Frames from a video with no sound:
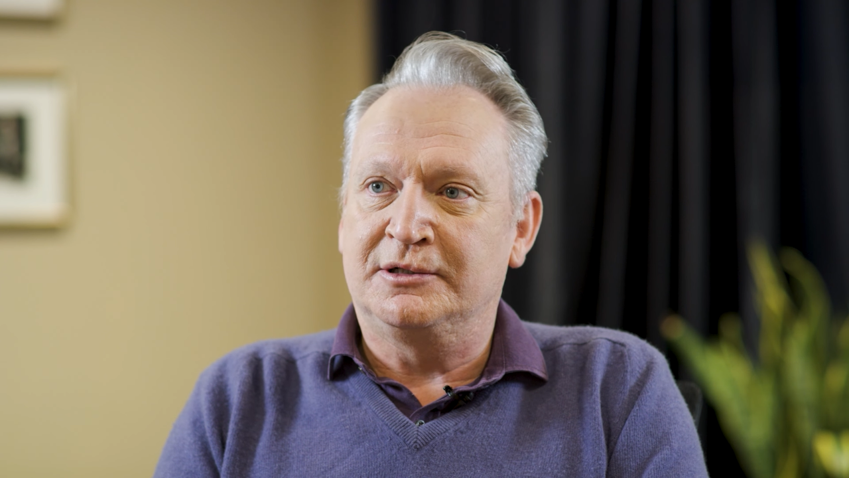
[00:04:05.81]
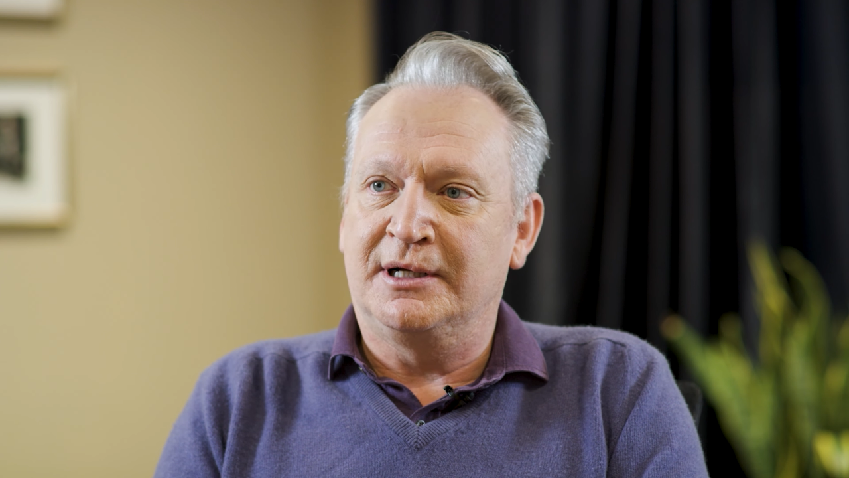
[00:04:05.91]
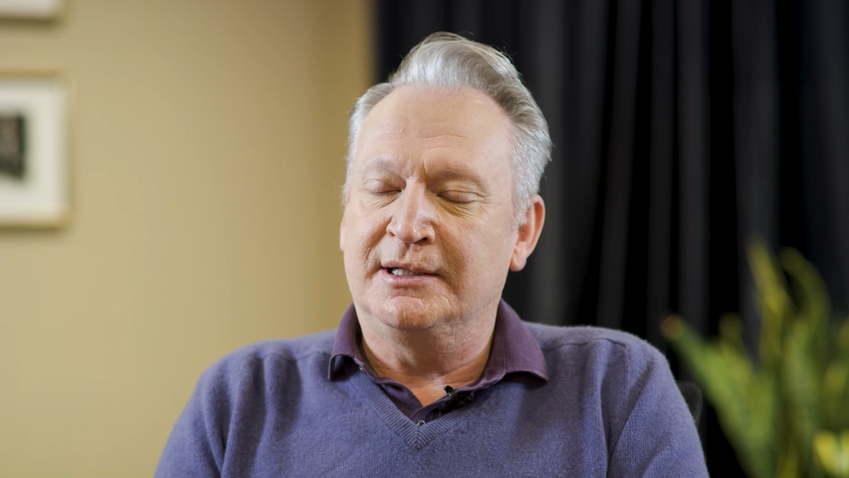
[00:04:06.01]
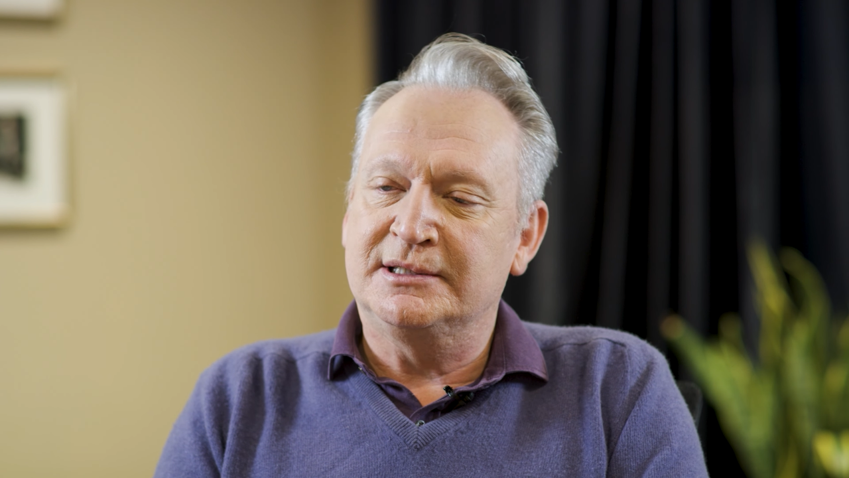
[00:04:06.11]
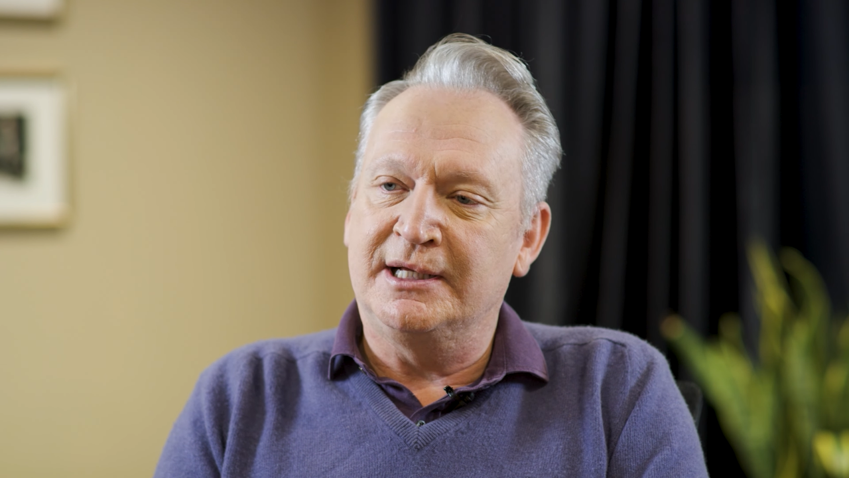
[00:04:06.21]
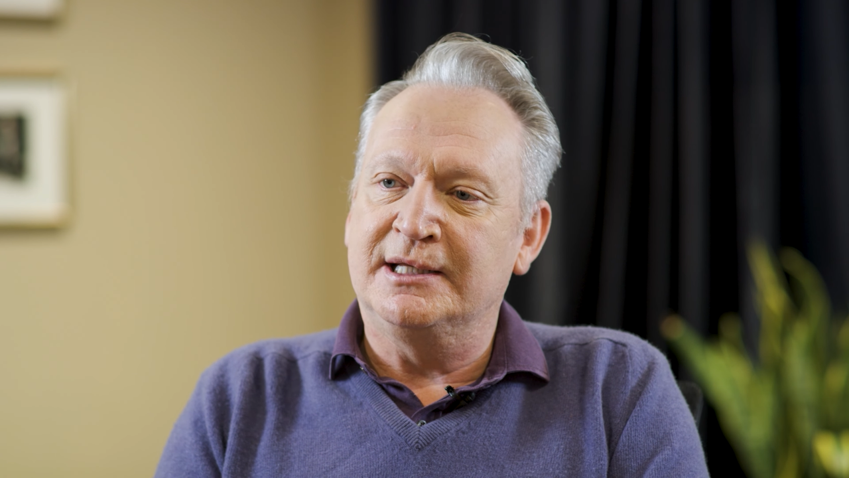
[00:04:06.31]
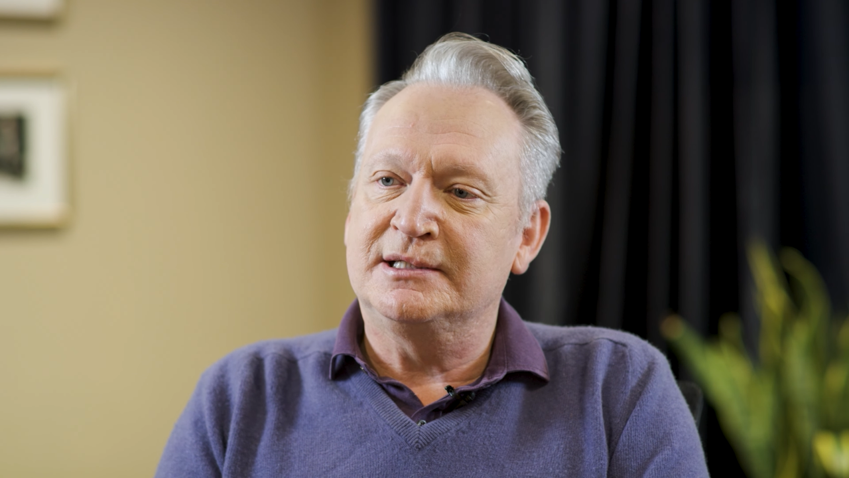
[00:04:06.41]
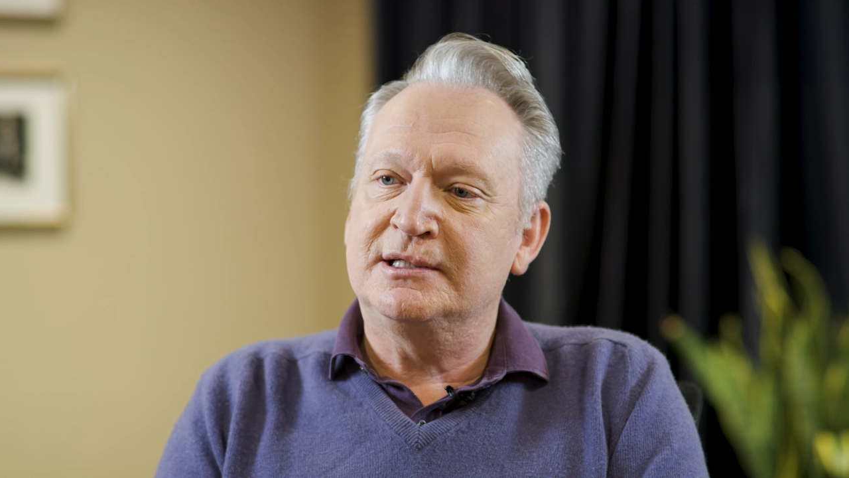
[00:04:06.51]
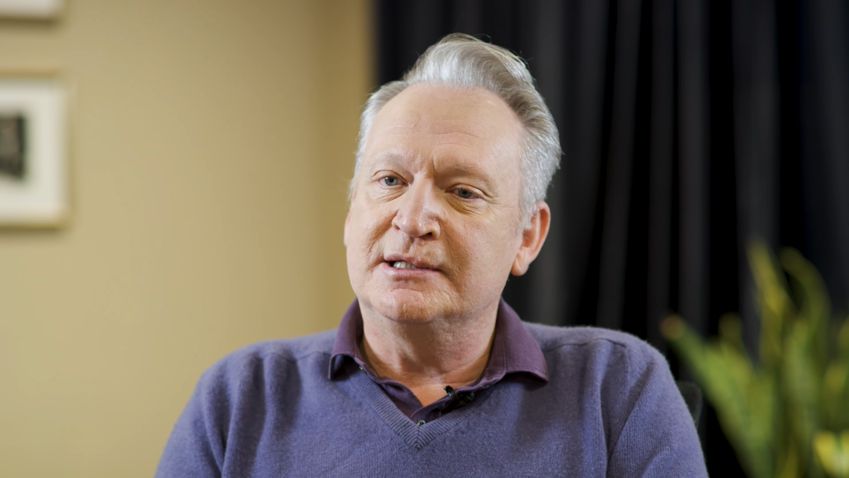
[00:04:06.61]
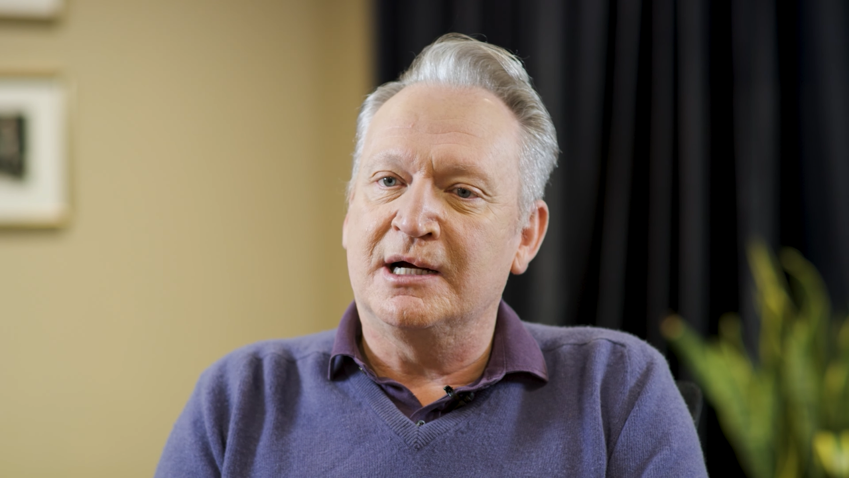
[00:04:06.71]
trying to say,
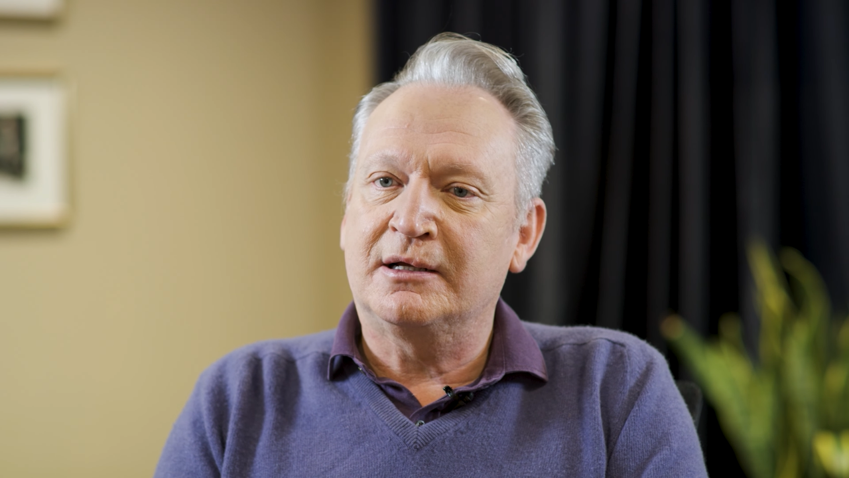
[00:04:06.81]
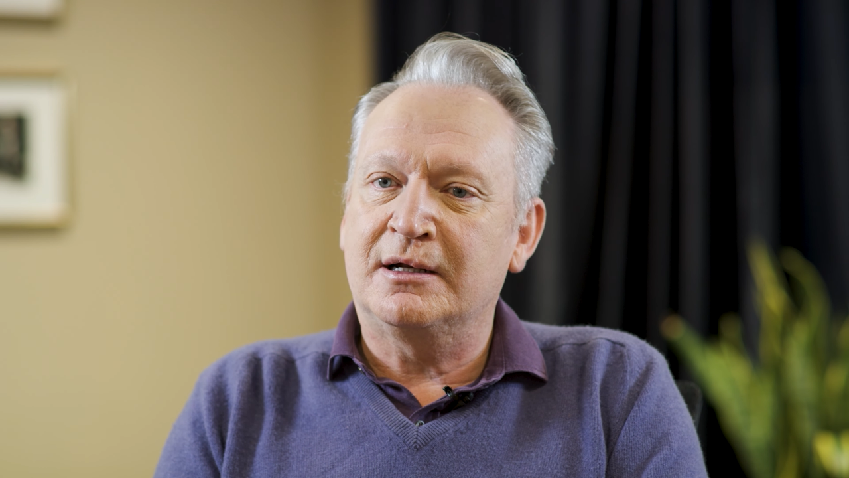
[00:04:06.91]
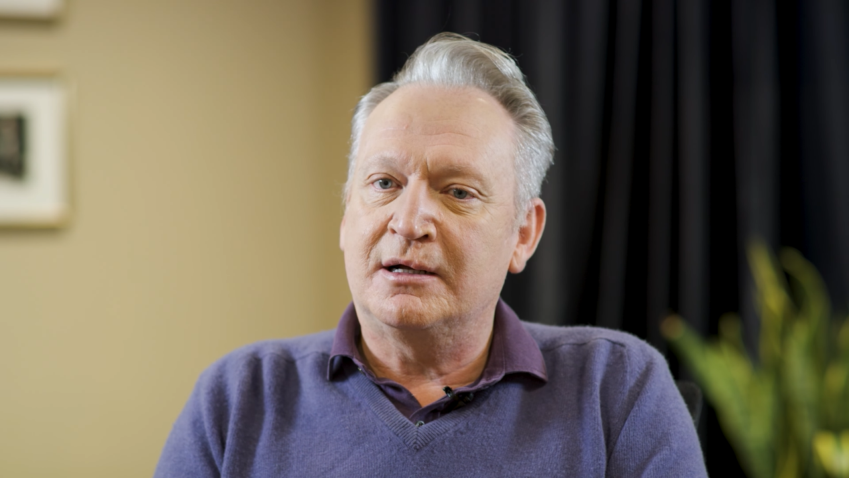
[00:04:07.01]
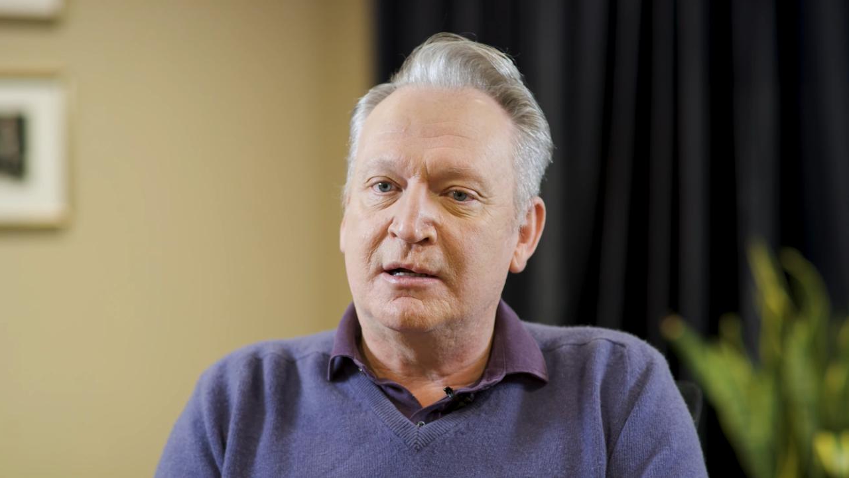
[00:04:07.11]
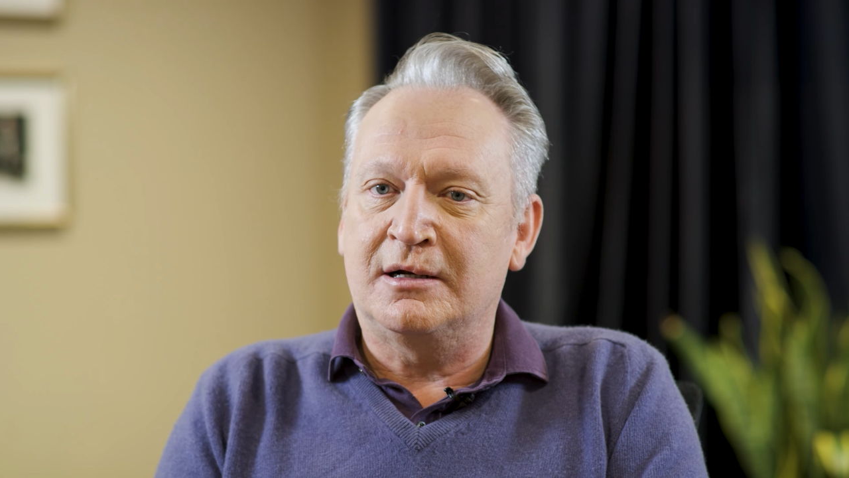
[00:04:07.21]
this is not going to